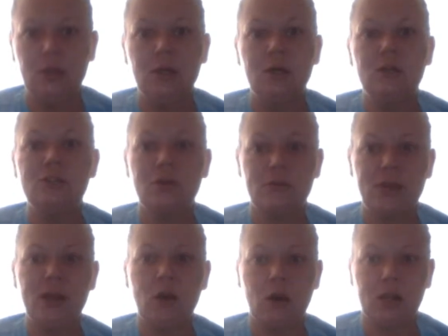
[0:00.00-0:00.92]
So they
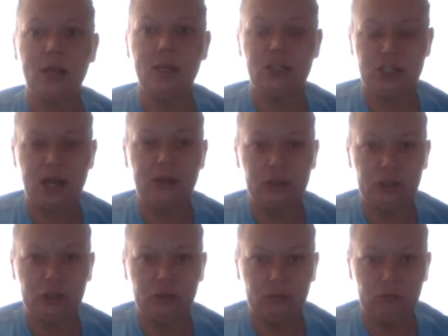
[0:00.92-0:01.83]
are going to challenge
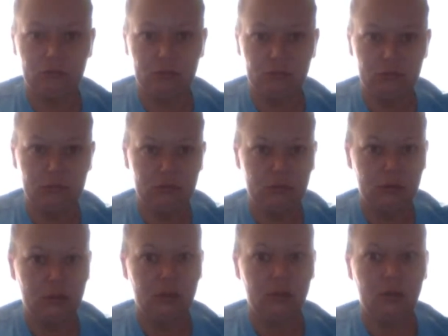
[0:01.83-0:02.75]
you.
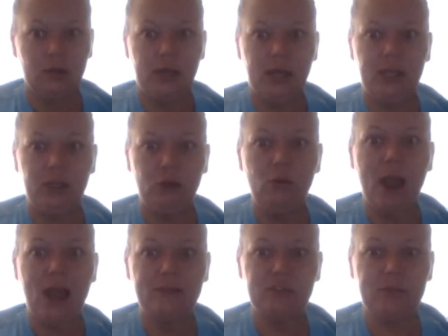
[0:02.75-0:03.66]
You
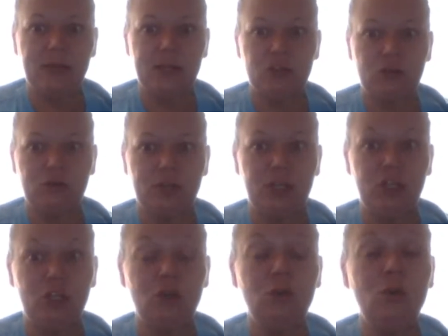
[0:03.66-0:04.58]
have to make sure that
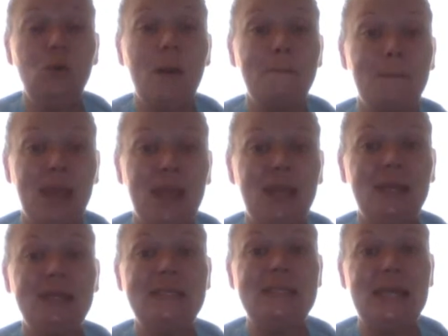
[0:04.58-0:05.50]
you
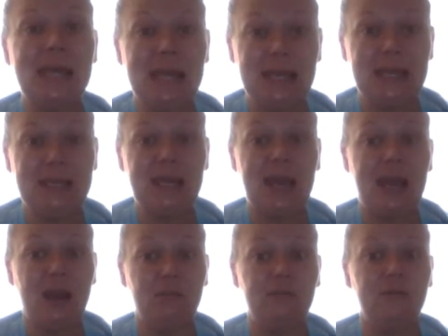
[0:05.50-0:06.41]
maintain
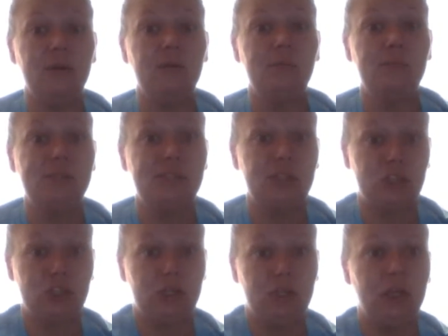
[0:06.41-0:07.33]
alpha
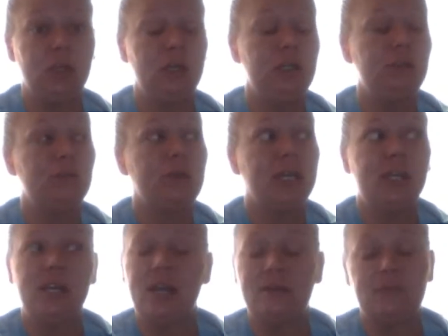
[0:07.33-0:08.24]
position. You can
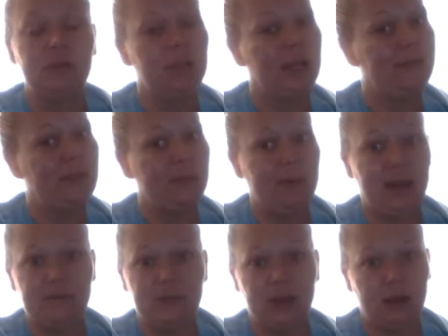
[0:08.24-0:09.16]
never let them have
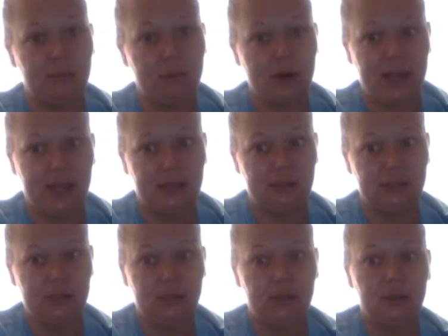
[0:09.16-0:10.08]
the upper hand.
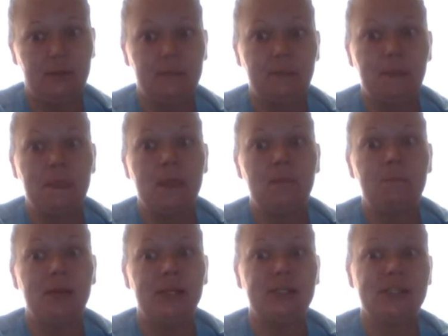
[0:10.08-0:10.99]
But
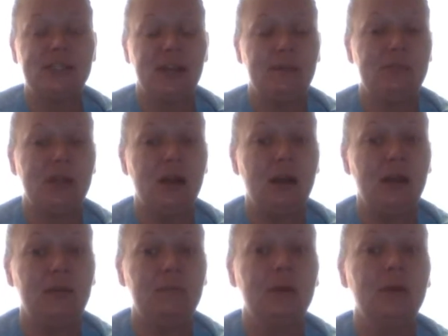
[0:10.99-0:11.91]
at the same
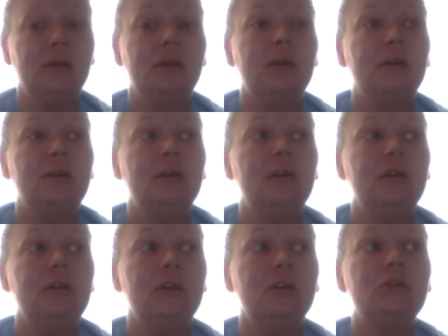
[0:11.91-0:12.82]
time,
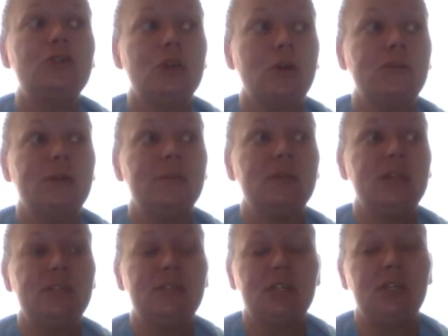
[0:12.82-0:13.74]
you show them
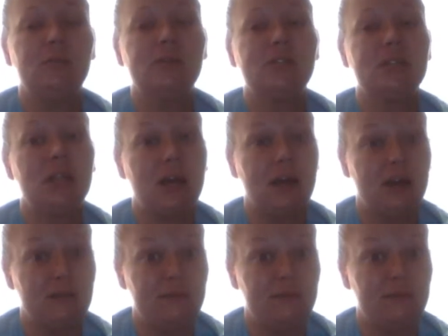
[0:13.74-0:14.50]
continuous love.